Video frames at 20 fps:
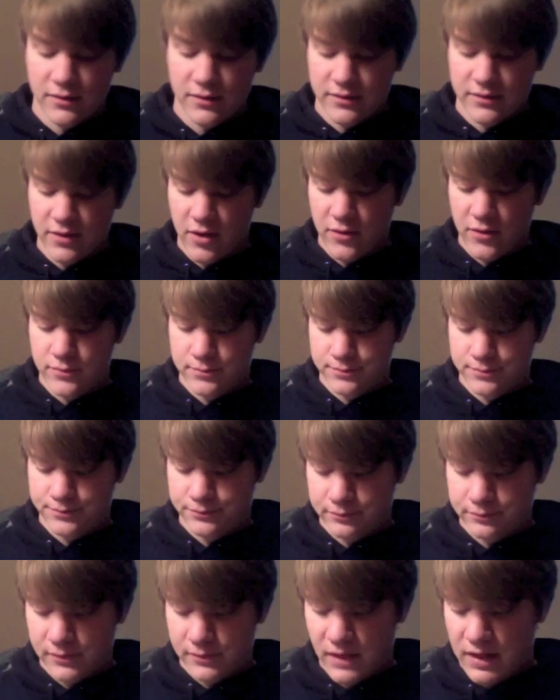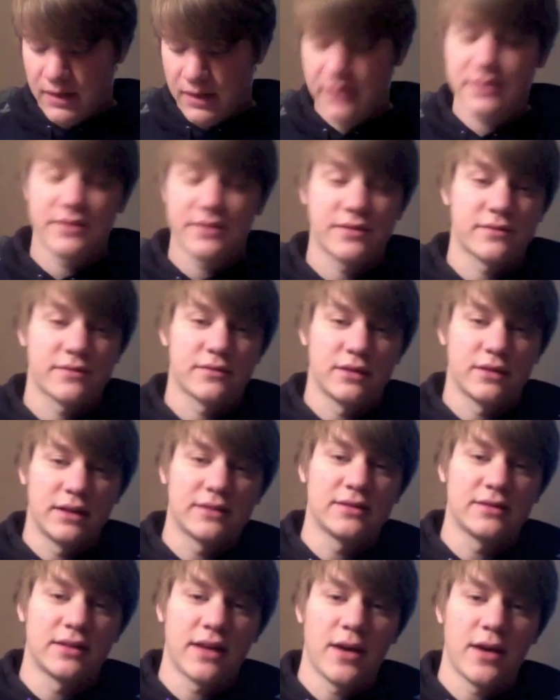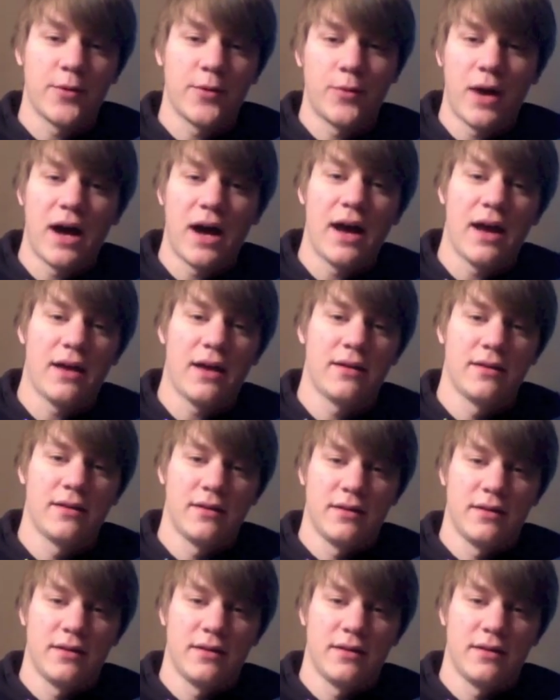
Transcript: So, let's look at why